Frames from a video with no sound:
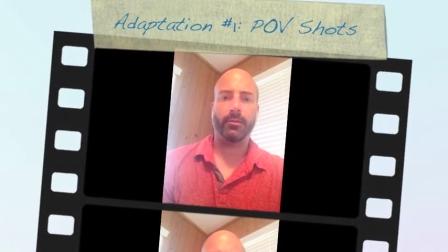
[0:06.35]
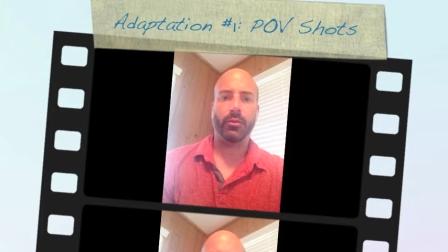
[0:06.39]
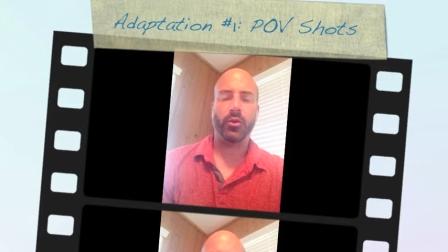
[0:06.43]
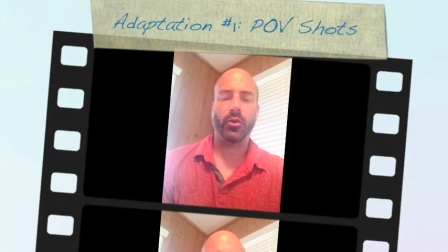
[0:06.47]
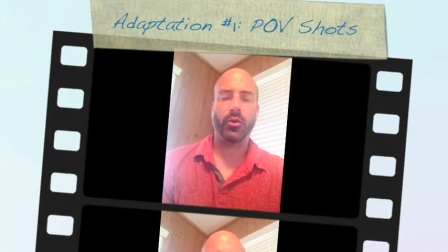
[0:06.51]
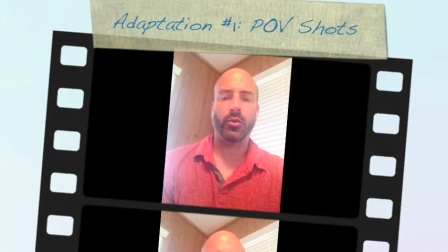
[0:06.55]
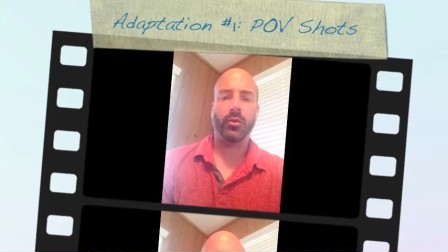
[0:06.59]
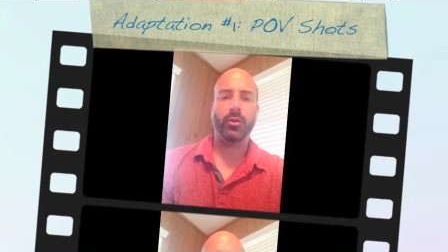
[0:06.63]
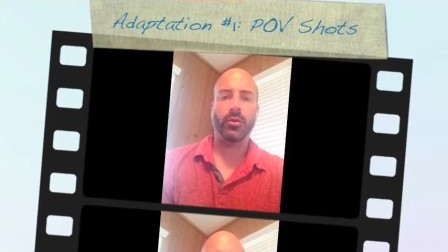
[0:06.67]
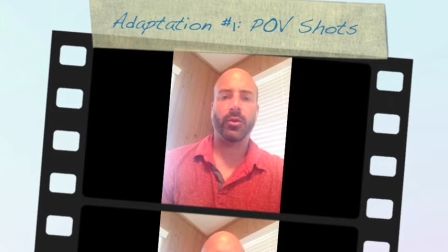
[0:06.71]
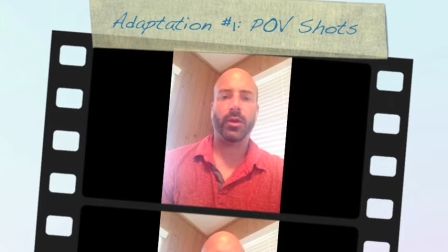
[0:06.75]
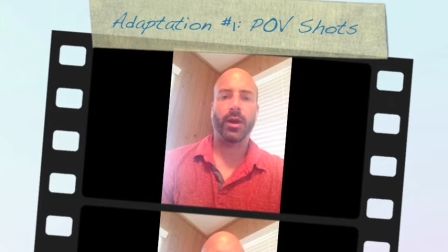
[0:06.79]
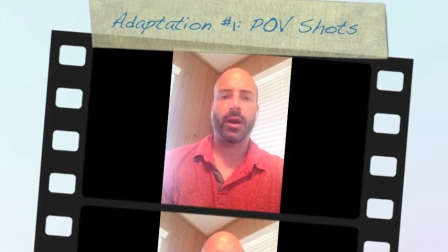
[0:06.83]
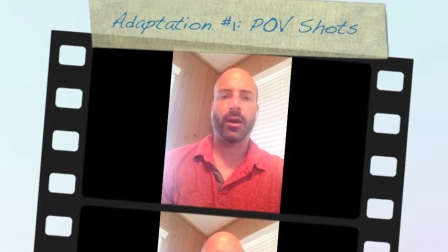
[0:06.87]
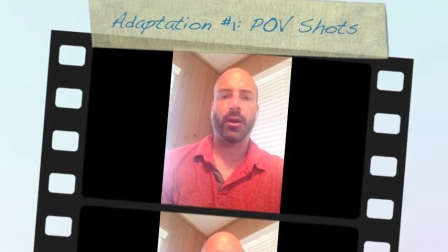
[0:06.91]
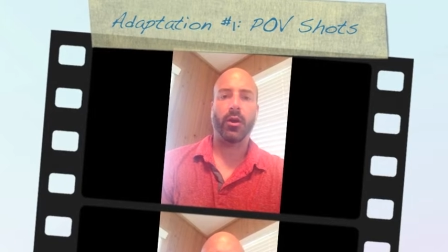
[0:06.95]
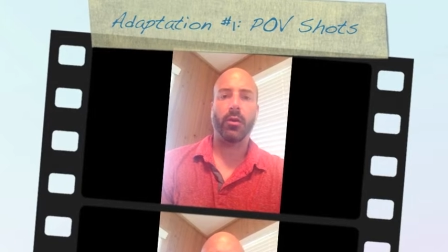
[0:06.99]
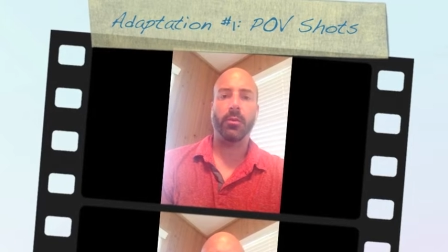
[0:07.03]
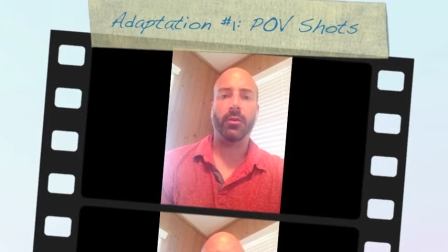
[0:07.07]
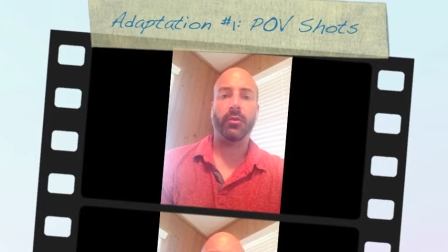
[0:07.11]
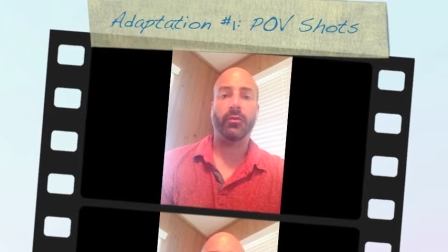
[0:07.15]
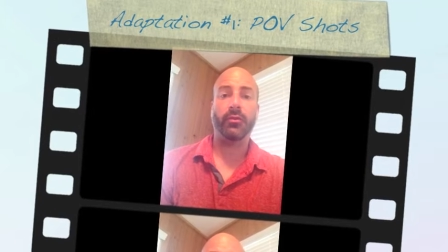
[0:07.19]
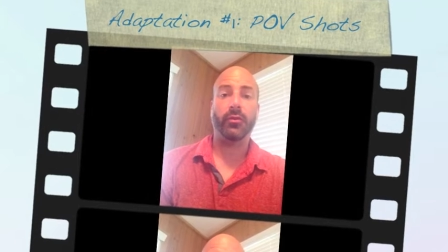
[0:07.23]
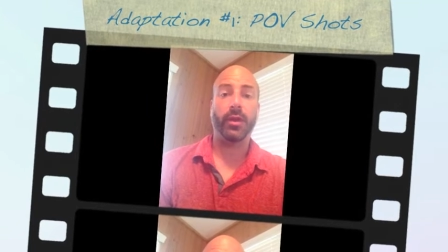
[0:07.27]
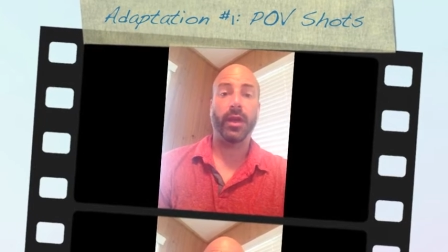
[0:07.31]
put you inside
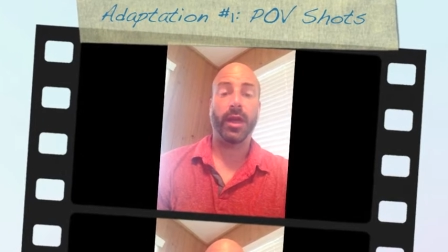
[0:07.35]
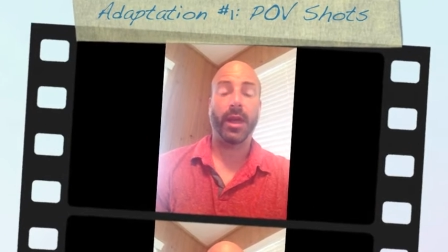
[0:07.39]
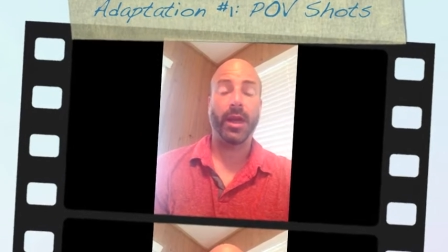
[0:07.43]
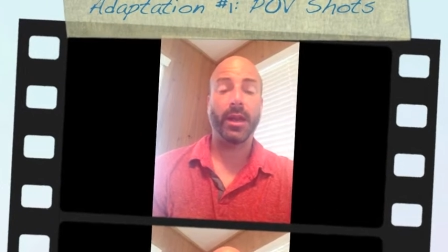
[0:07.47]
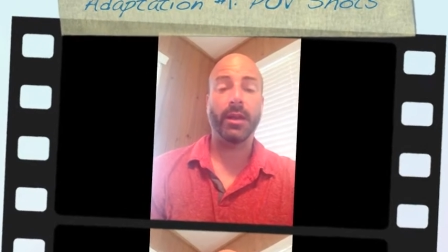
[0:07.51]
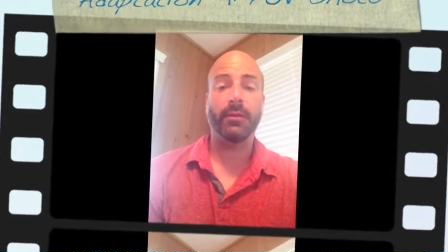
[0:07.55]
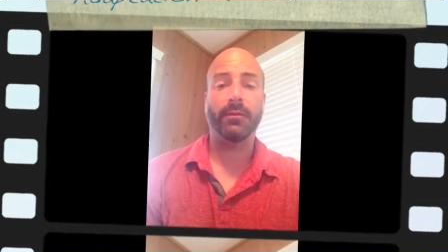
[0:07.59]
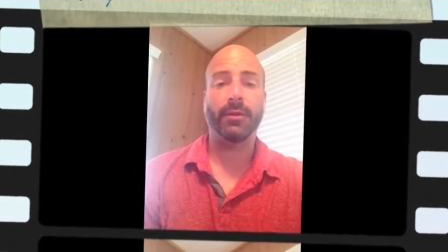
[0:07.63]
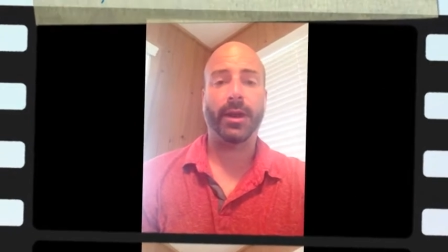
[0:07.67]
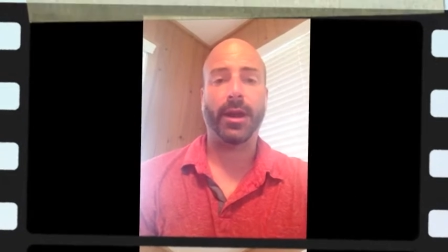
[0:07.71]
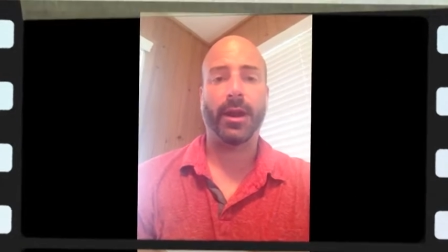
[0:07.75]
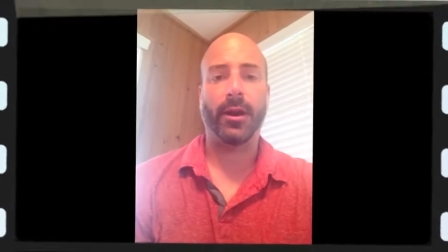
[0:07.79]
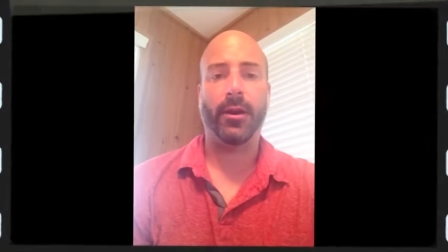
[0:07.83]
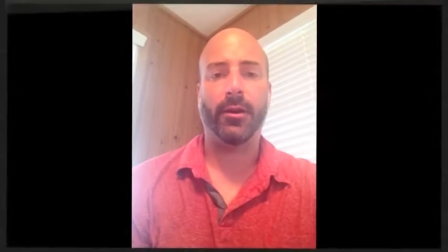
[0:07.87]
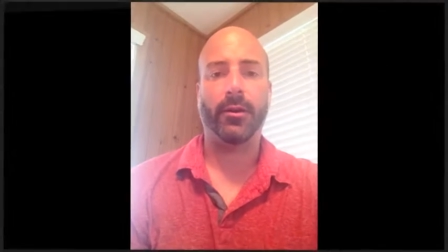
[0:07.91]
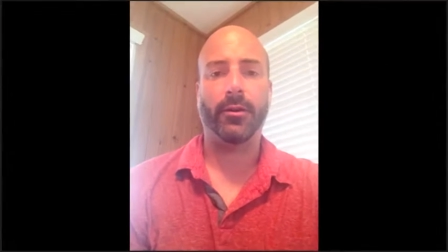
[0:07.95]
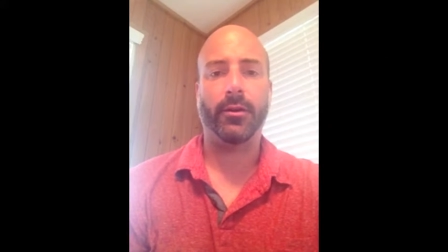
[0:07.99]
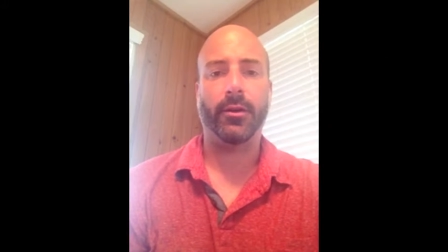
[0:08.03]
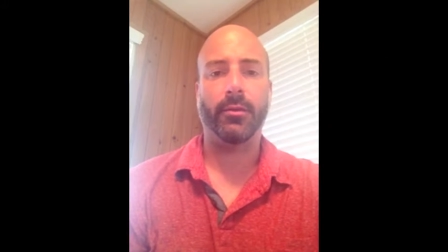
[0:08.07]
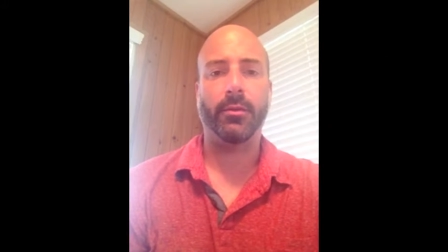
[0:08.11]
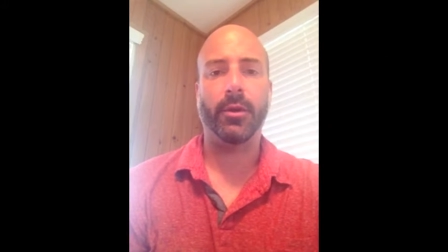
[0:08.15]
almost the head of a character,